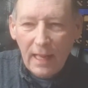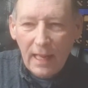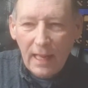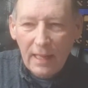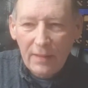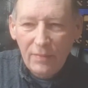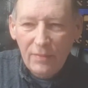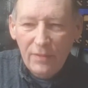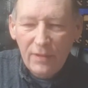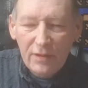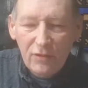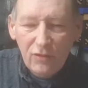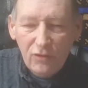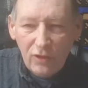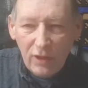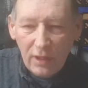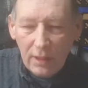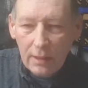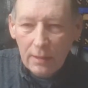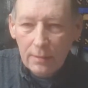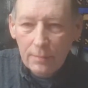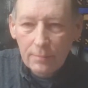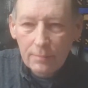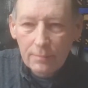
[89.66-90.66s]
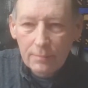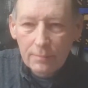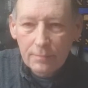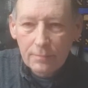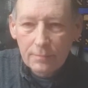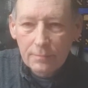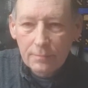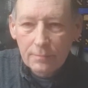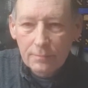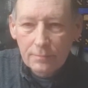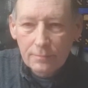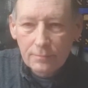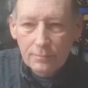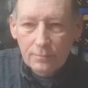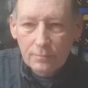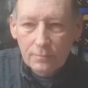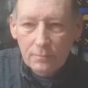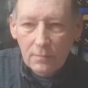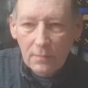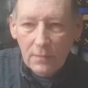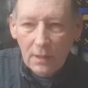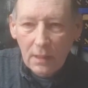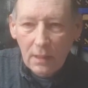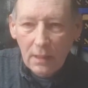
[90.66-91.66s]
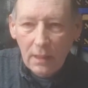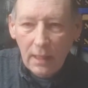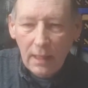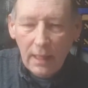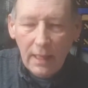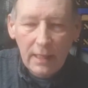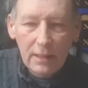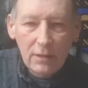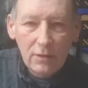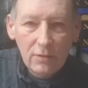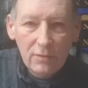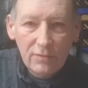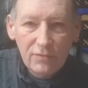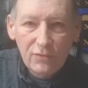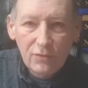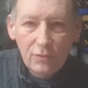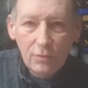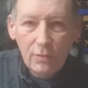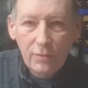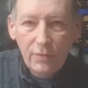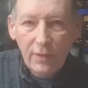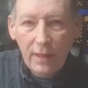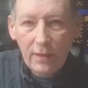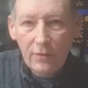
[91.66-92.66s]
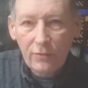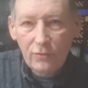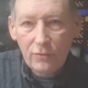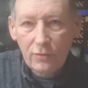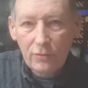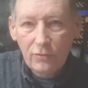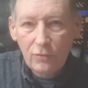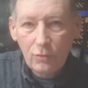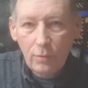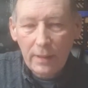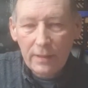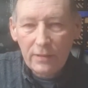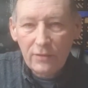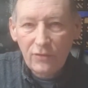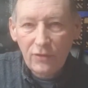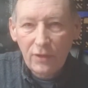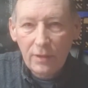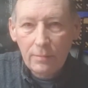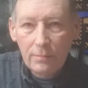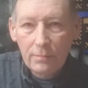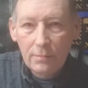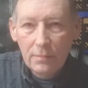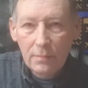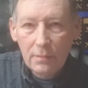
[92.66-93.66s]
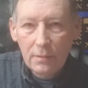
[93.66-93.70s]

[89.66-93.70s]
And this year, end of 2020,